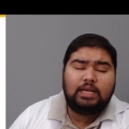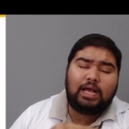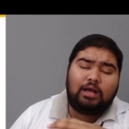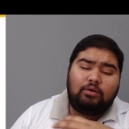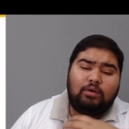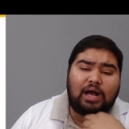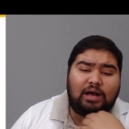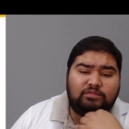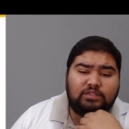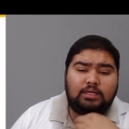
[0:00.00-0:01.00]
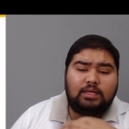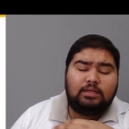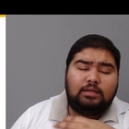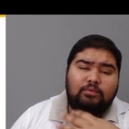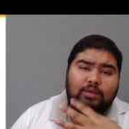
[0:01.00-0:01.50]
Now, after
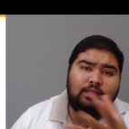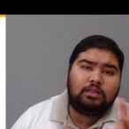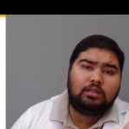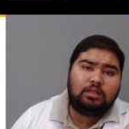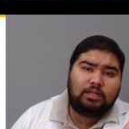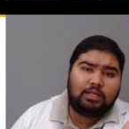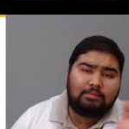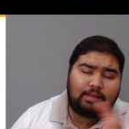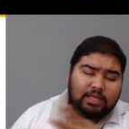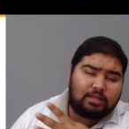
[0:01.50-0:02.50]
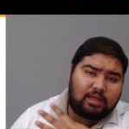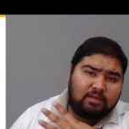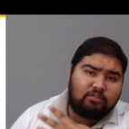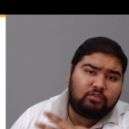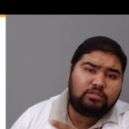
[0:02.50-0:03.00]
uh, when the uh,
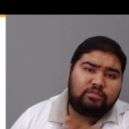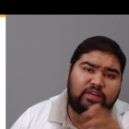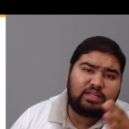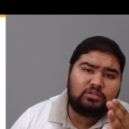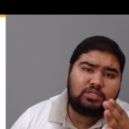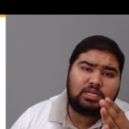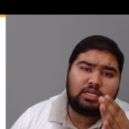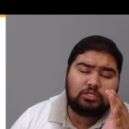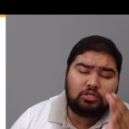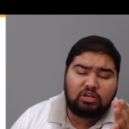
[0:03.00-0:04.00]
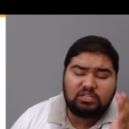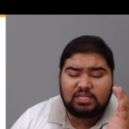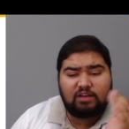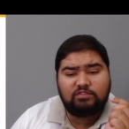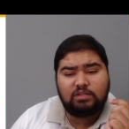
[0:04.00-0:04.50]
influence of estrogen is
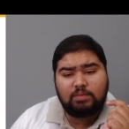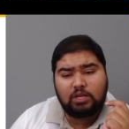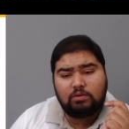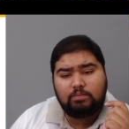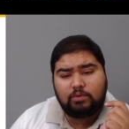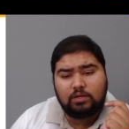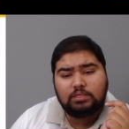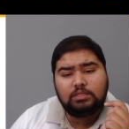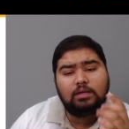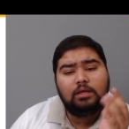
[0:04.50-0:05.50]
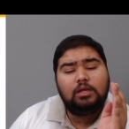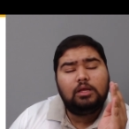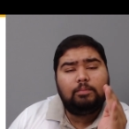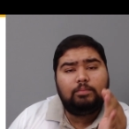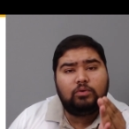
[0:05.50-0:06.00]
lost after menopause, the
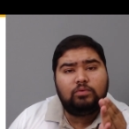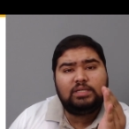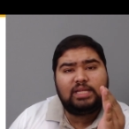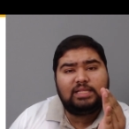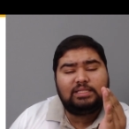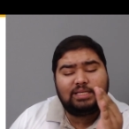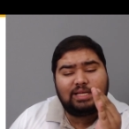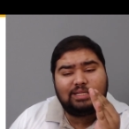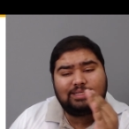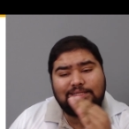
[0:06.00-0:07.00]
bone density